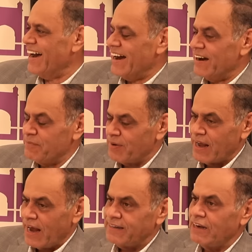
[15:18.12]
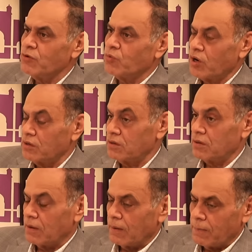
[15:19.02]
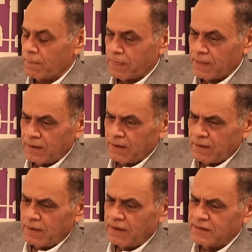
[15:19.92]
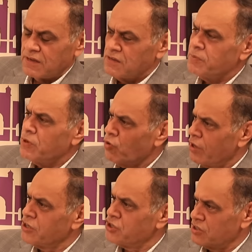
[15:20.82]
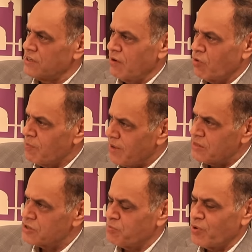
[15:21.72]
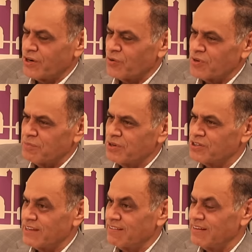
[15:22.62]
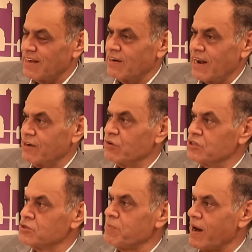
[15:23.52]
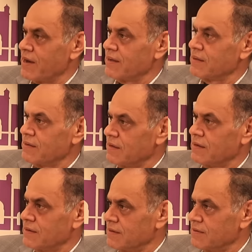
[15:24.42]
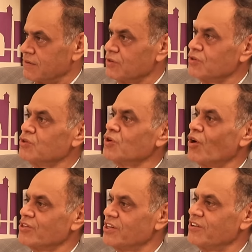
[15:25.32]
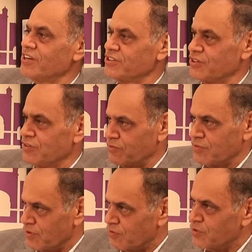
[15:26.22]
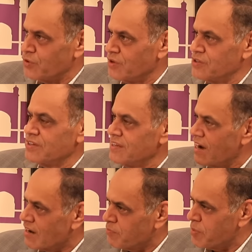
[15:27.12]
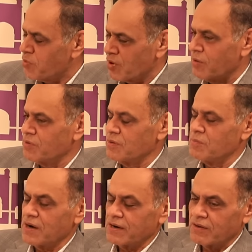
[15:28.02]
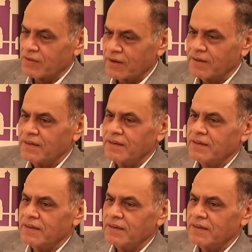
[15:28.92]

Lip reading: But I tell you what, it's a bit audacious, and I want to make this point only because I think I'd like to inspire your generation of viewers, the younger people coming to the market out there.